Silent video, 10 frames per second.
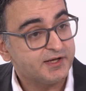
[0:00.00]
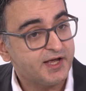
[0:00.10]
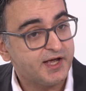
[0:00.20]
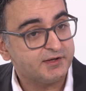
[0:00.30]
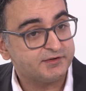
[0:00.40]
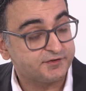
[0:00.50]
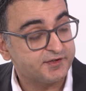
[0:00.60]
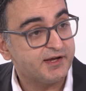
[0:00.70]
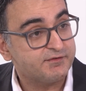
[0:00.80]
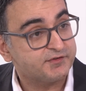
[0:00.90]
the
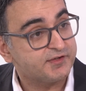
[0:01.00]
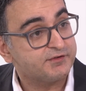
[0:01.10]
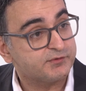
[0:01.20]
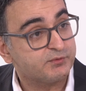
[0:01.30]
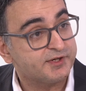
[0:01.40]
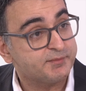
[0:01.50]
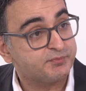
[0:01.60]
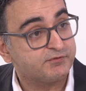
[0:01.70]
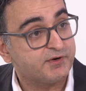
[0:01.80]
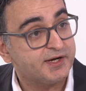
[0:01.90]
service that is already
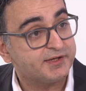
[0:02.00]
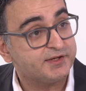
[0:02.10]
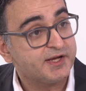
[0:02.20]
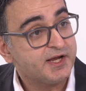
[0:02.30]
provided,